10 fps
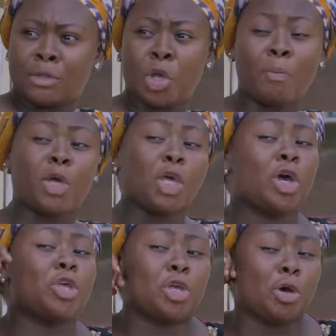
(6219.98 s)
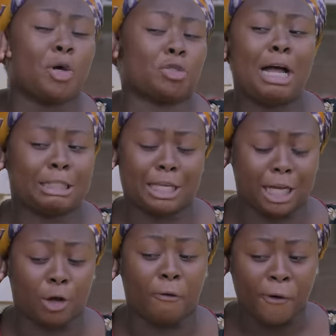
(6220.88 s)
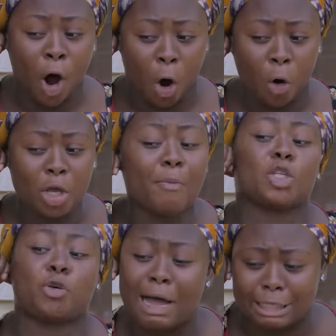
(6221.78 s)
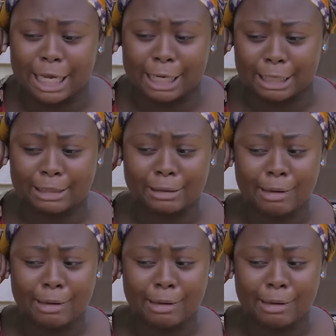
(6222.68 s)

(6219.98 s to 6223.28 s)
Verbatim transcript: You, you, you, you must go and take that off fall. Oh. You must go and take it.